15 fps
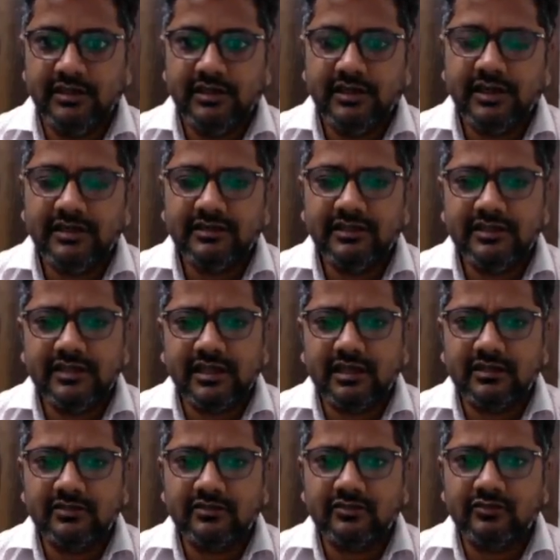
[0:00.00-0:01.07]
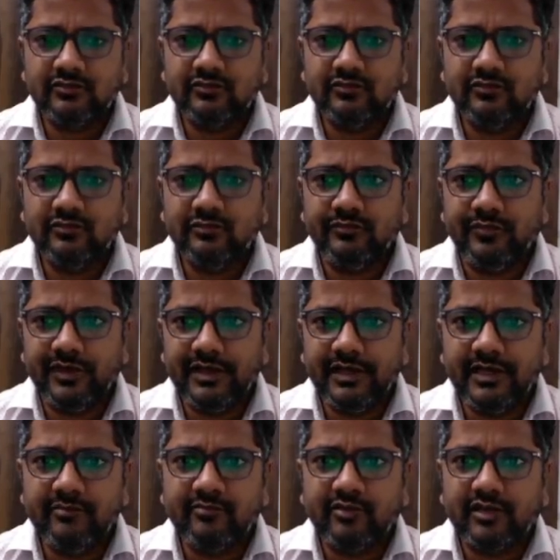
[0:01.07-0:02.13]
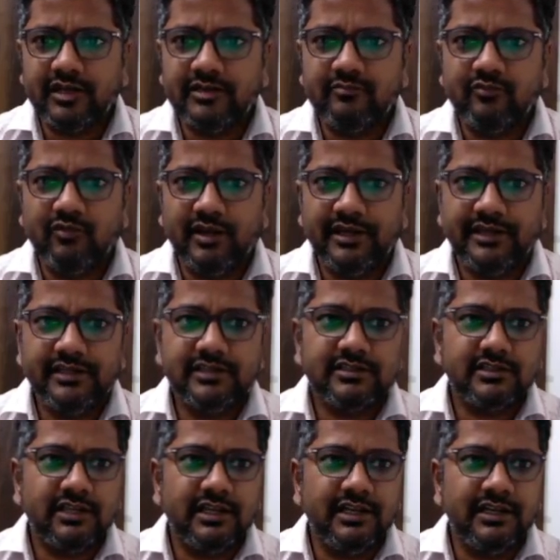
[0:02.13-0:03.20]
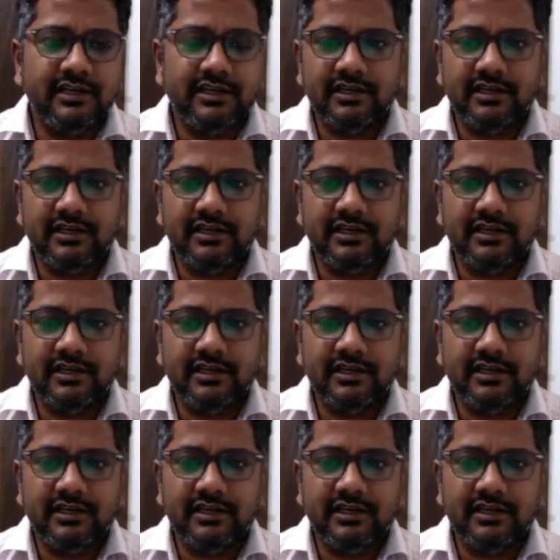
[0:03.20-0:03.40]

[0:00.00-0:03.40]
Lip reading: Right? These are two very important point, and